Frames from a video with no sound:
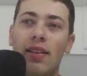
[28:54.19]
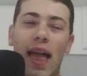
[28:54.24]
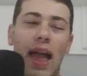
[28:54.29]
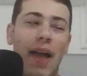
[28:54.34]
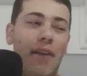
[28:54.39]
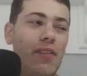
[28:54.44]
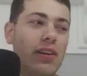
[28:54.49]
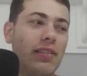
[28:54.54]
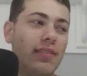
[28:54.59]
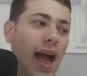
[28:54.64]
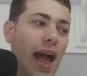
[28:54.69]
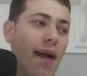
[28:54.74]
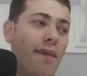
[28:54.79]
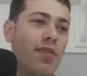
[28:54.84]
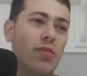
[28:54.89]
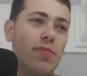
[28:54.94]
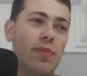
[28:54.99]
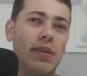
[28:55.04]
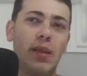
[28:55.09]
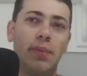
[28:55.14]
Every time
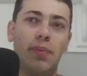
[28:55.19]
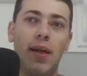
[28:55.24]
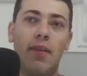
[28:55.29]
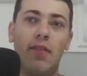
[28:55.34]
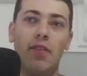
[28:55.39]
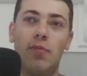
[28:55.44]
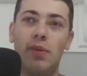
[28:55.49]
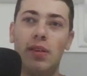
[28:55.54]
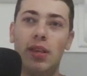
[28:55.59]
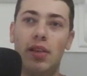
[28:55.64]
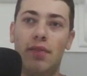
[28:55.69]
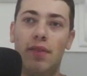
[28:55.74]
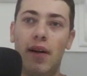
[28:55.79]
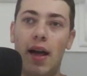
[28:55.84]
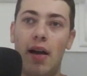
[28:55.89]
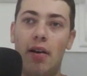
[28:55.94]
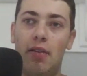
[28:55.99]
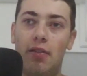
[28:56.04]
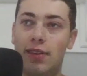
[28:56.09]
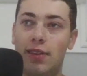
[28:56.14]
he's been in the playoffs, he's been in the
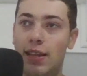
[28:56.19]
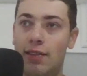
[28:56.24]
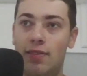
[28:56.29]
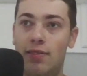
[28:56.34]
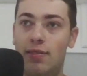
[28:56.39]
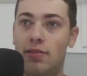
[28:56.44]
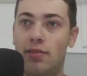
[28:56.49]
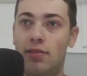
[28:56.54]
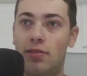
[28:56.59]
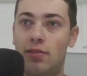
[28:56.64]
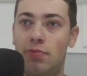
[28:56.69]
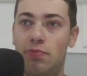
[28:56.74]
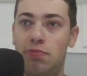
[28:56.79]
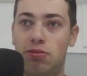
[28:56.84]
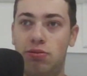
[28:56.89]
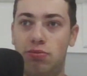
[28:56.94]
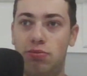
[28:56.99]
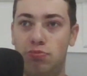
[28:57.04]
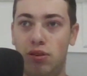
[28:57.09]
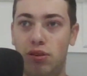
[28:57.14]
finals. That's
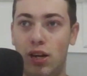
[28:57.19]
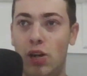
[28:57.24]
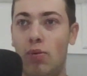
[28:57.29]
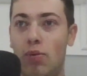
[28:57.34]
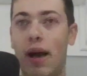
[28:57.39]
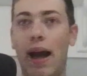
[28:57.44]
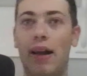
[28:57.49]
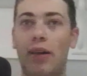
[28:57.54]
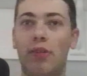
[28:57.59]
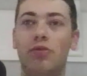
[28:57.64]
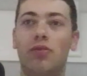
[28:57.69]
pretty wild.